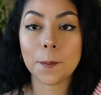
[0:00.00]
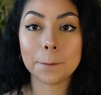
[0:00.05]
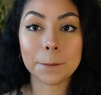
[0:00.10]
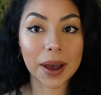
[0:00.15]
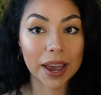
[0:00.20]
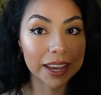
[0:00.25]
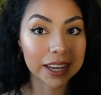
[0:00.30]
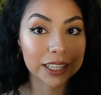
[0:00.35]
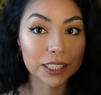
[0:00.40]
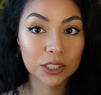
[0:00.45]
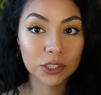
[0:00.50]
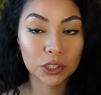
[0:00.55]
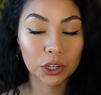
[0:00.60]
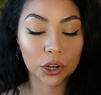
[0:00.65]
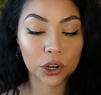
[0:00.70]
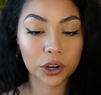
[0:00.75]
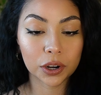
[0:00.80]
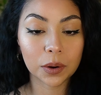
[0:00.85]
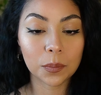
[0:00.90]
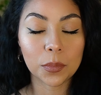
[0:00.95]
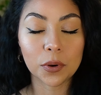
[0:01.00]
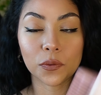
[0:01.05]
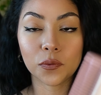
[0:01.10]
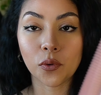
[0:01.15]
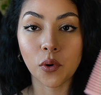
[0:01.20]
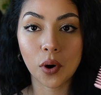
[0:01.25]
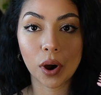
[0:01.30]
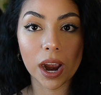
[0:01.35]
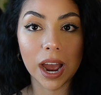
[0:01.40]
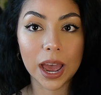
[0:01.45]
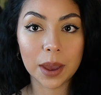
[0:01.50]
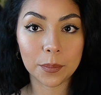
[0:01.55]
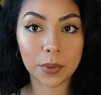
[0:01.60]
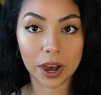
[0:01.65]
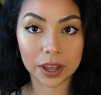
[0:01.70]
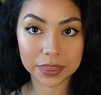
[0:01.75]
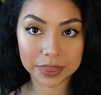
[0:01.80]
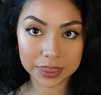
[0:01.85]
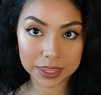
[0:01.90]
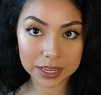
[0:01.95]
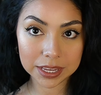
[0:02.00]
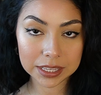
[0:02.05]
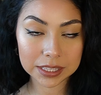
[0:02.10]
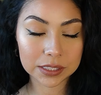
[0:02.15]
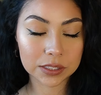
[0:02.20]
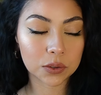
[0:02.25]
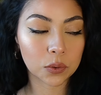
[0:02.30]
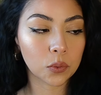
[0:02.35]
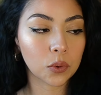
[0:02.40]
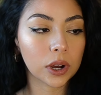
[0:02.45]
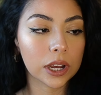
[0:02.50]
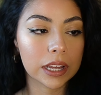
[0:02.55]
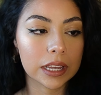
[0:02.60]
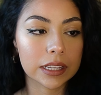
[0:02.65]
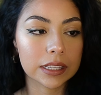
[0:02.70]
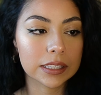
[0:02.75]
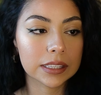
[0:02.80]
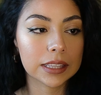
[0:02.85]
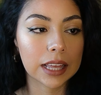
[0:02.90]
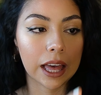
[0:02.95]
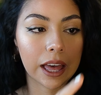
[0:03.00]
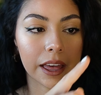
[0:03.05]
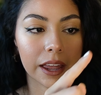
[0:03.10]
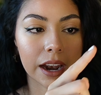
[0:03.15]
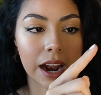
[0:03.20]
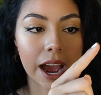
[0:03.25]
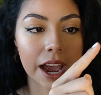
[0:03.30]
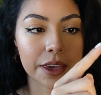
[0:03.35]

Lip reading: My concern before I bought this was that